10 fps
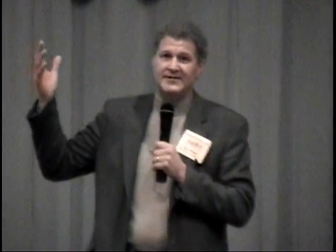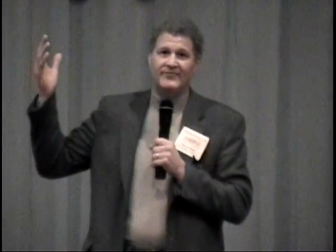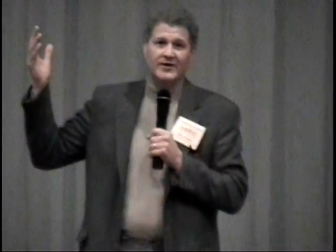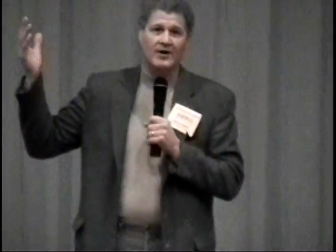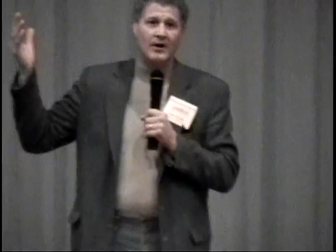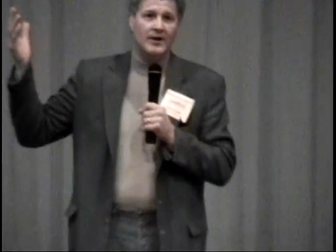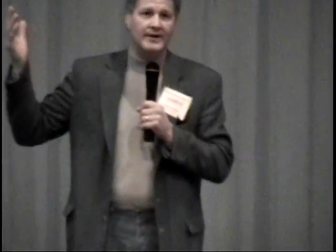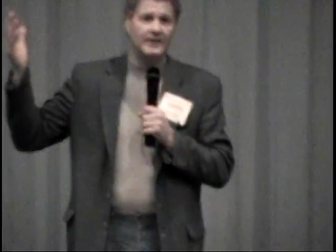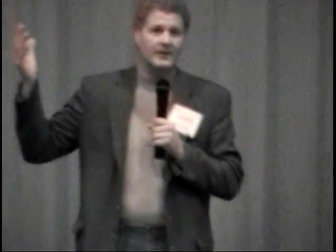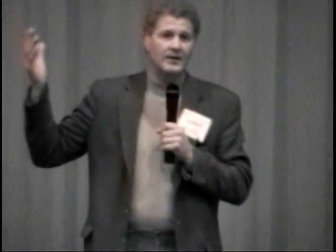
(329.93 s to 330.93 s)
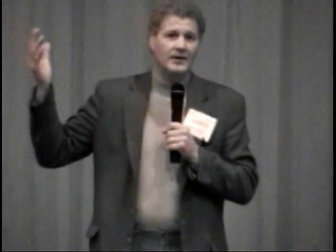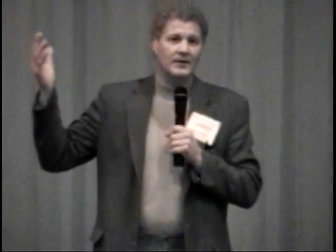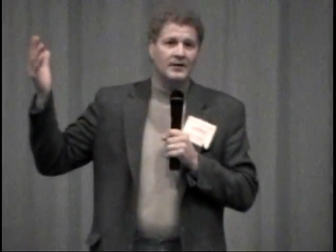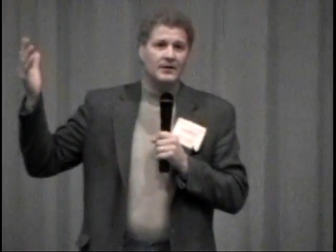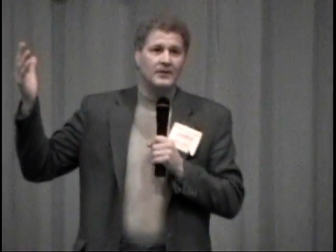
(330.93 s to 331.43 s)
has even gone.
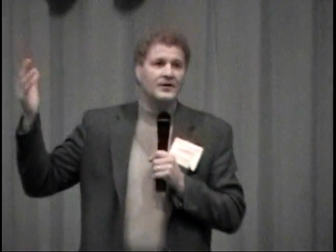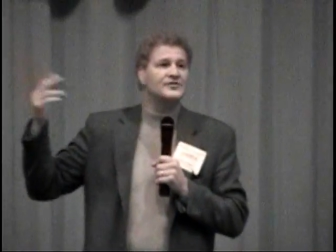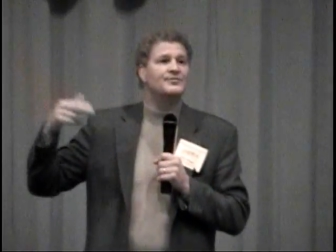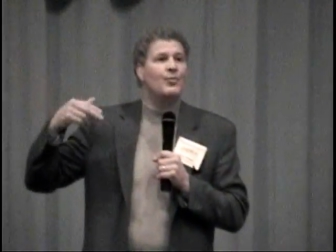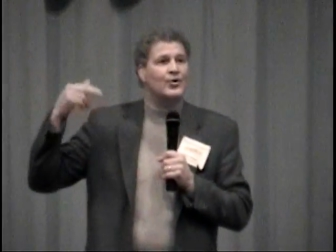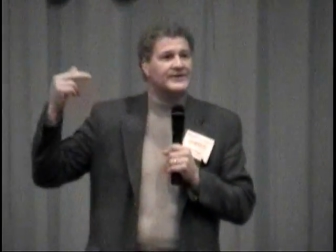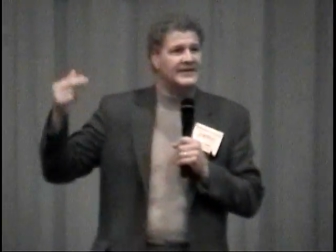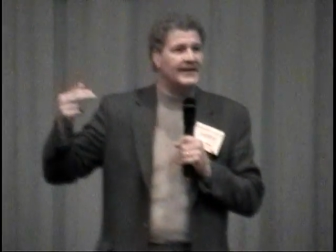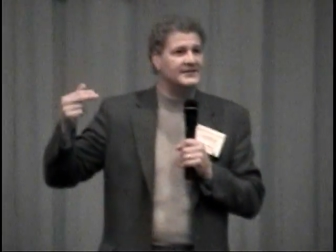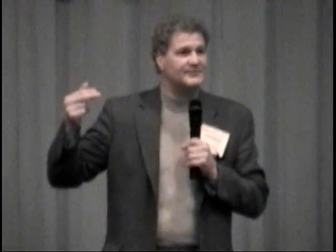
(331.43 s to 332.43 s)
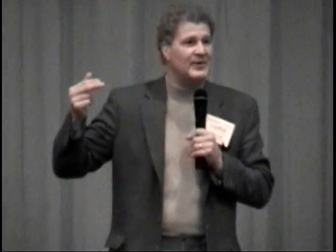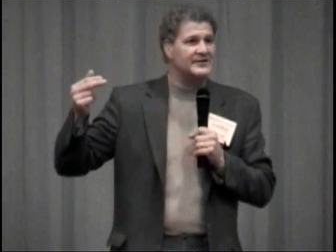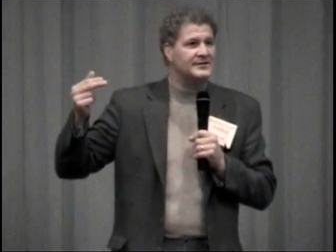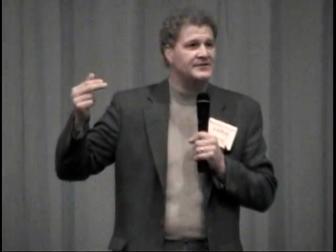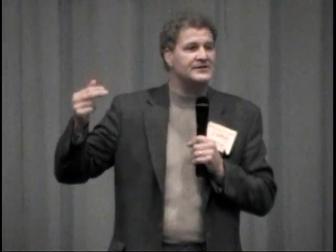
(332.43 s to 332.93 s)
There's more text
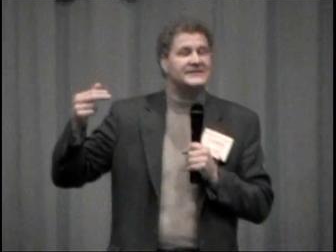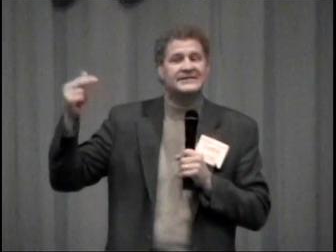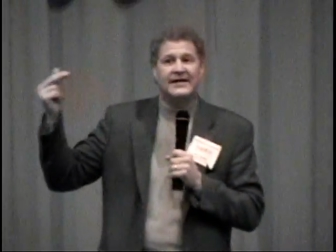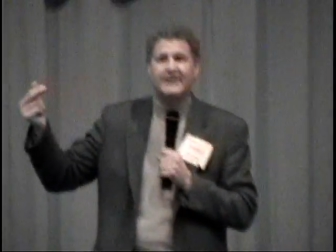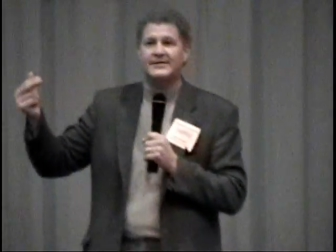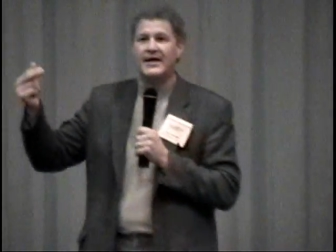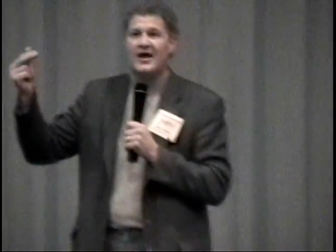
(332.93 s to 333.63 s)
messages sent